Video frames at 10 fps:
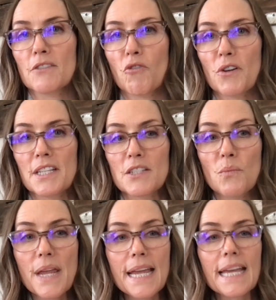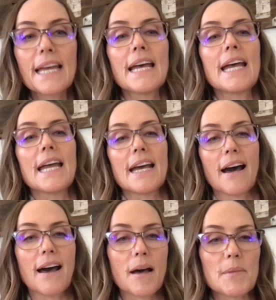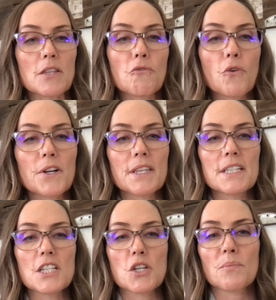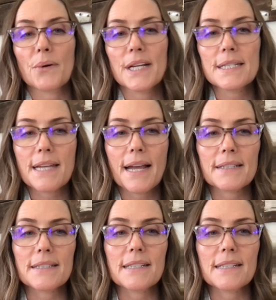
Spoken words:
for this week. In the fourth edition print text,